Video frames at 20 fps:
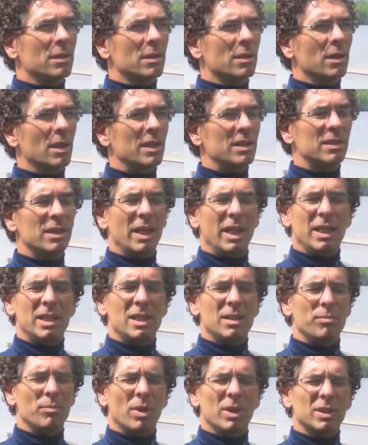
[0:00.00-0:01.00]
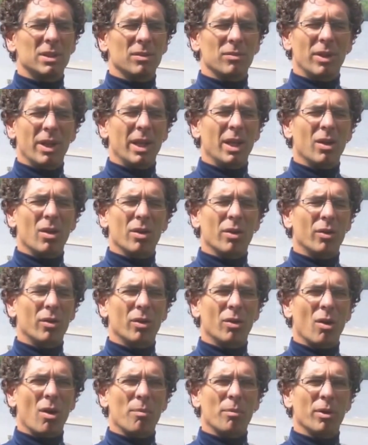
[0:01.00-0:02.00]
less than 18 months of getting on the
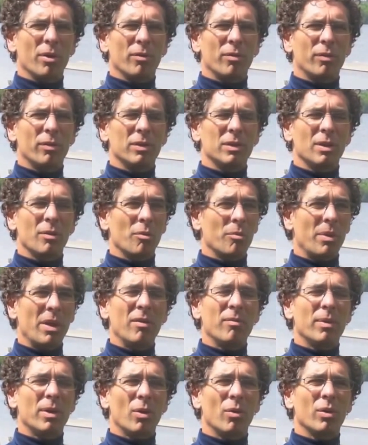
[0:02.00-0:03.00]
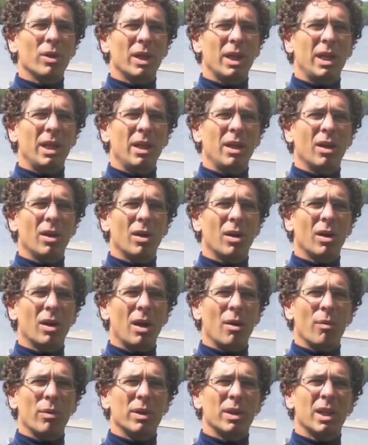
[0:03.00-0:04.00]
ergometer the first time, it may have been only a year,
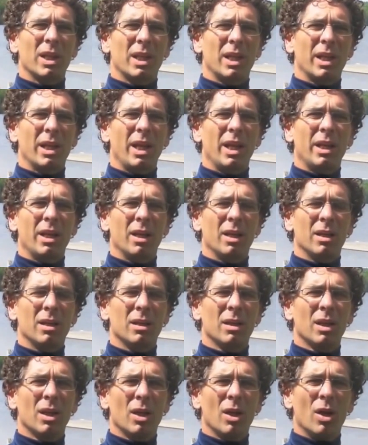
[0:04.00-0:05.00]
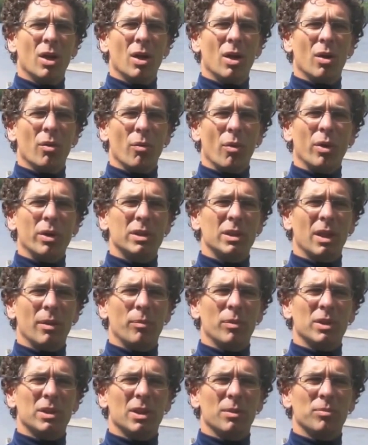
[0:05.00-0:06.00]
I went to the Canadian rowing
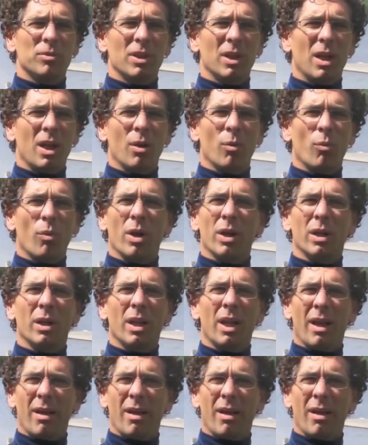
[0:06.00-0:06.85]
championships, and I won the